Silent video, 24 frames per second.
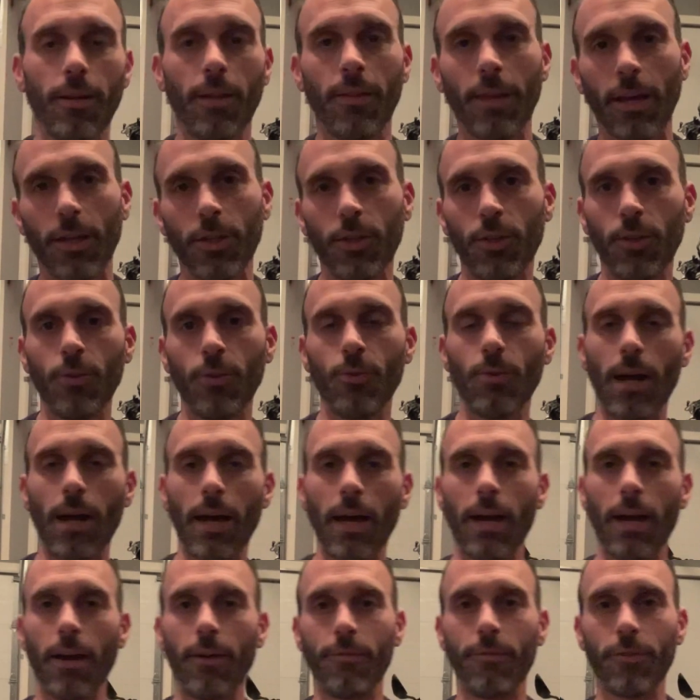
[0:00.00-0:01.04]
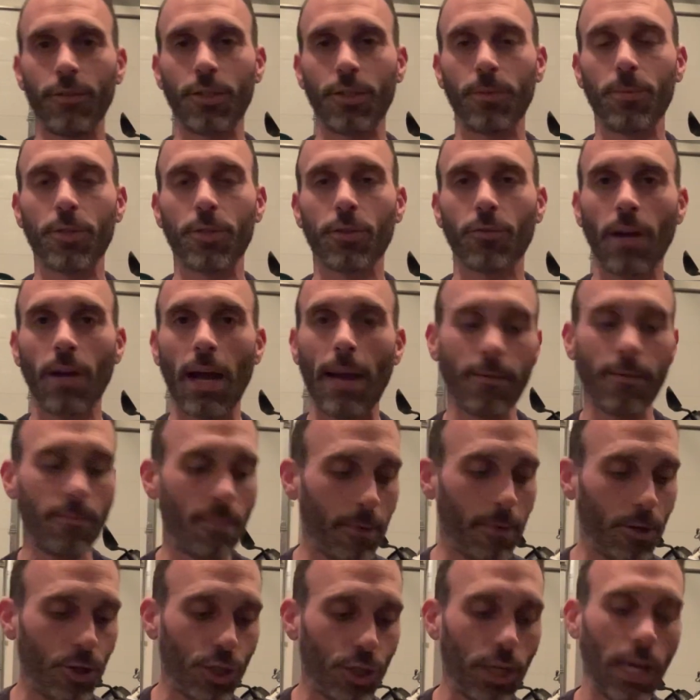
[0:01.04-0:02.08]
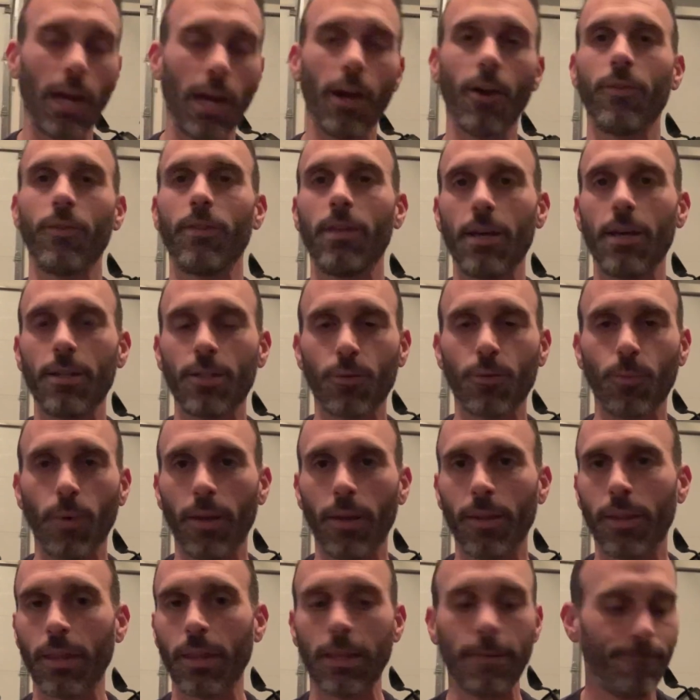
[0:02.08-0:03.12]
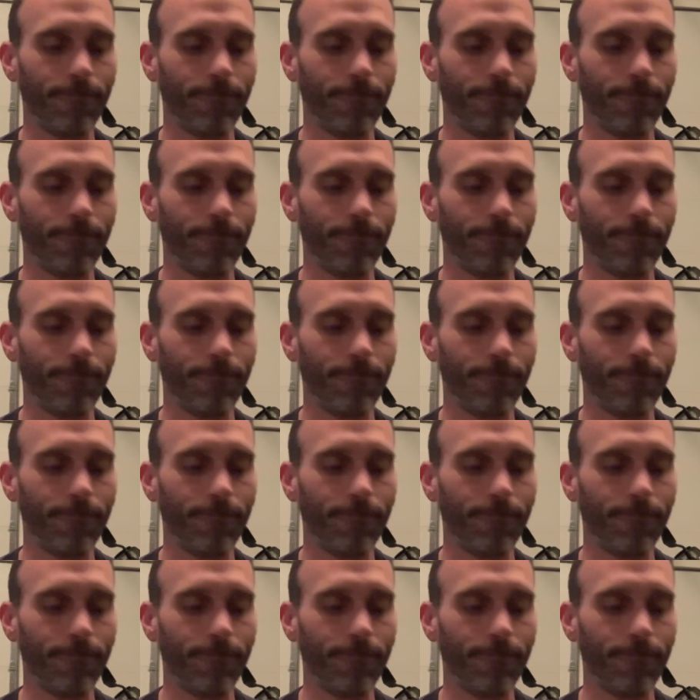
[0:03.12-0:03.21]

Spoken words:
that you have subscribed and maybe shared this with